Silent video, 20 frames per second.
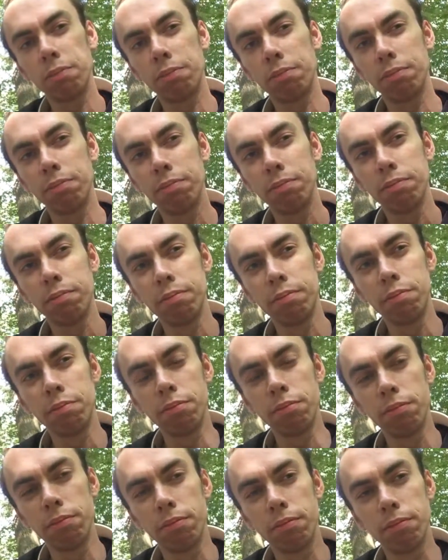
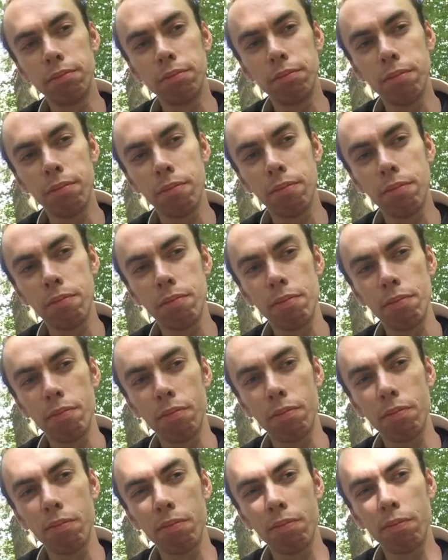
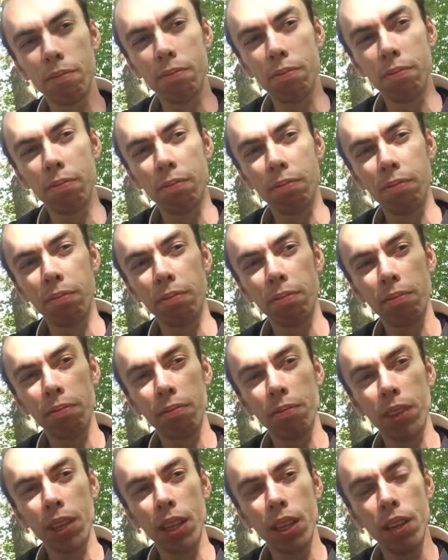
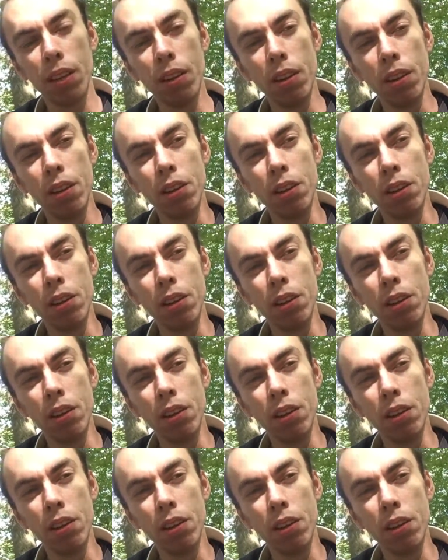Nobody speaks.